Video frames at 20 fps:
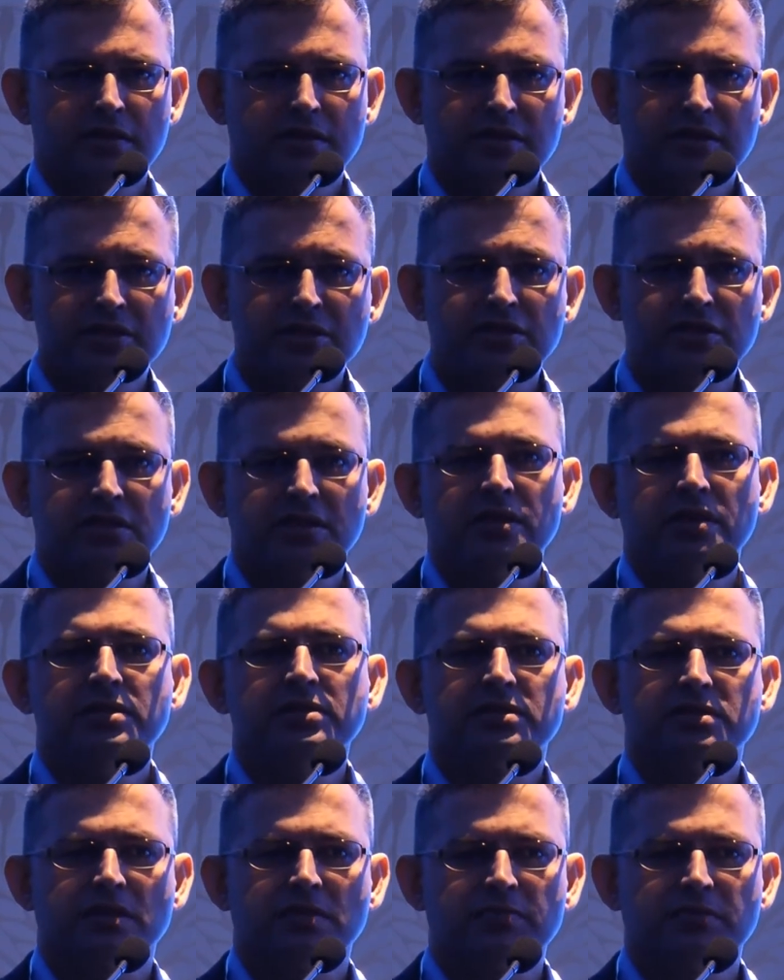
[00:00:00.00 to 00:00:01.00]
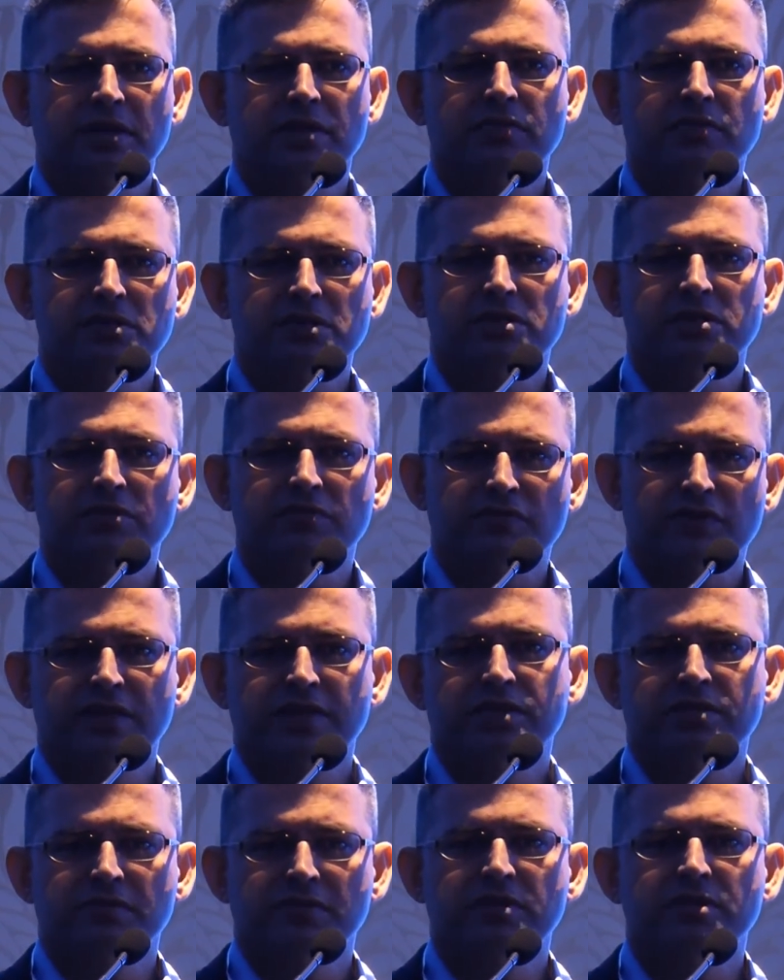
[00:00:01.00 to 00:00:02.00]
digital is something which is
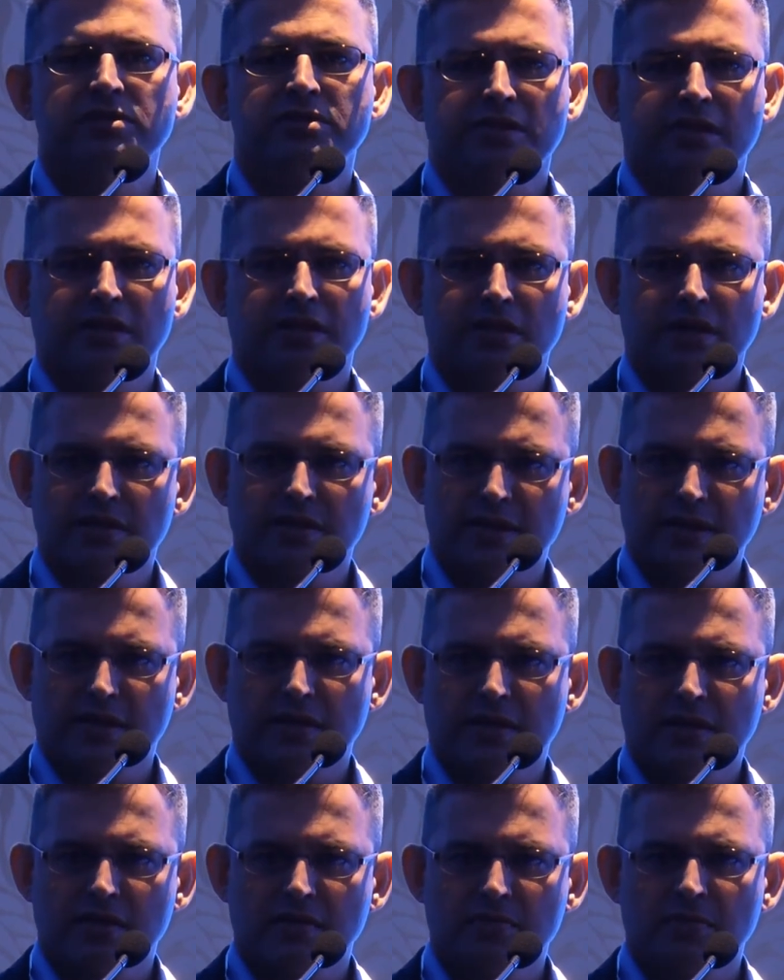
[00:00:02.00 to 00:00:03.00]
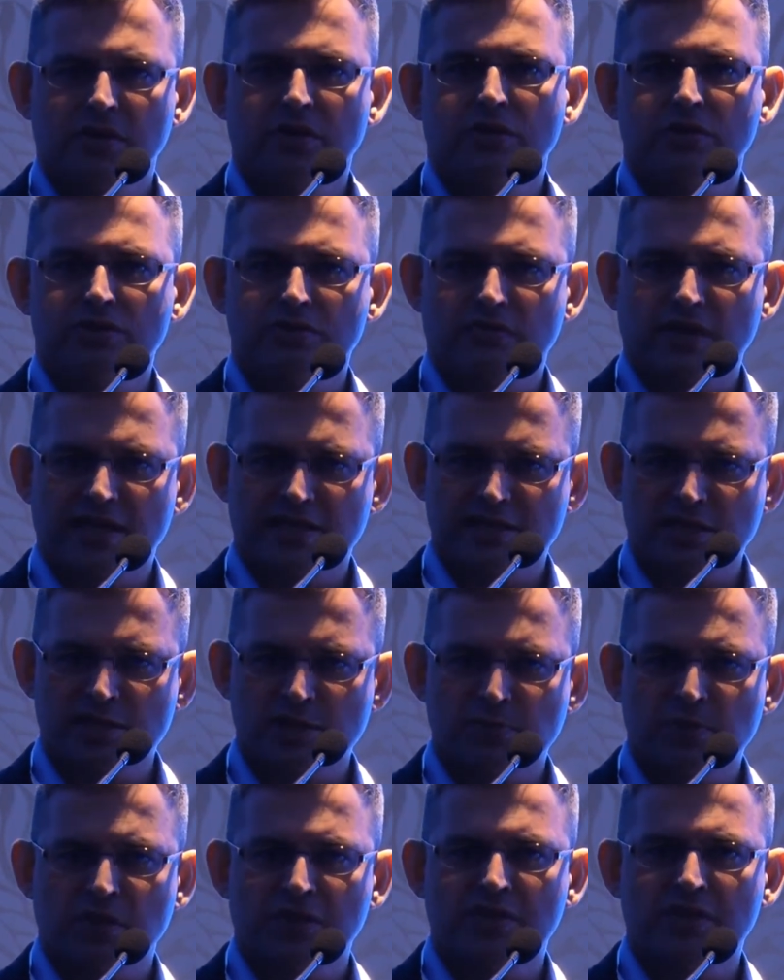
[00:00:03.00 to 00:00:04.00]
effective in a state like Kerala because of
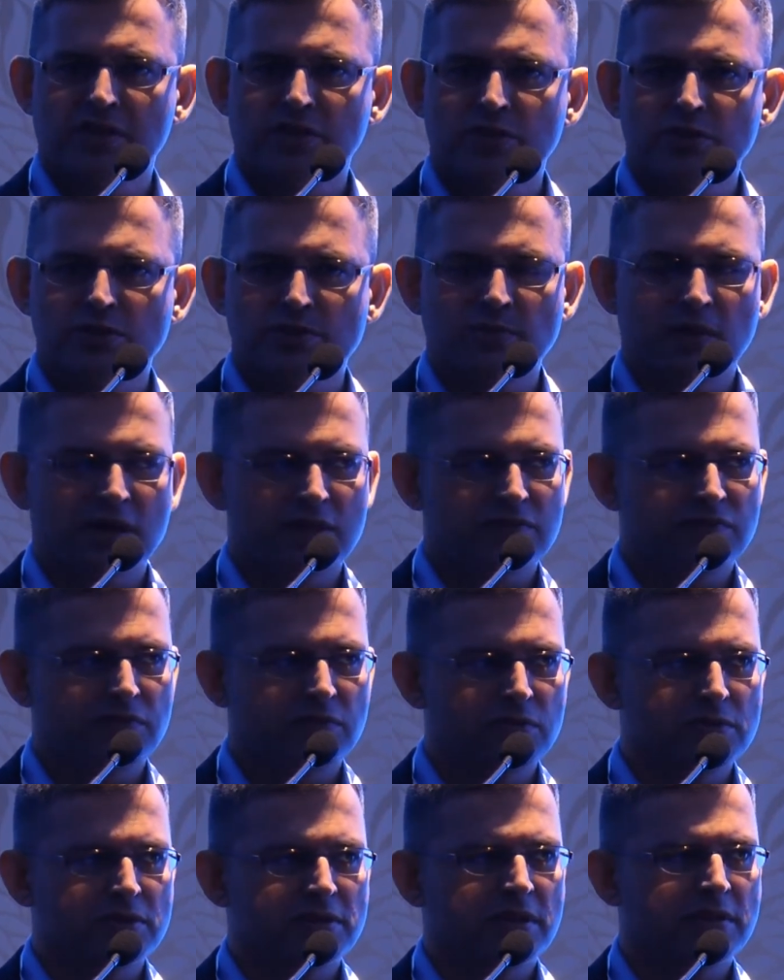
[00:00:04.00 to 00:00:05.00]
accessibility to smartphones,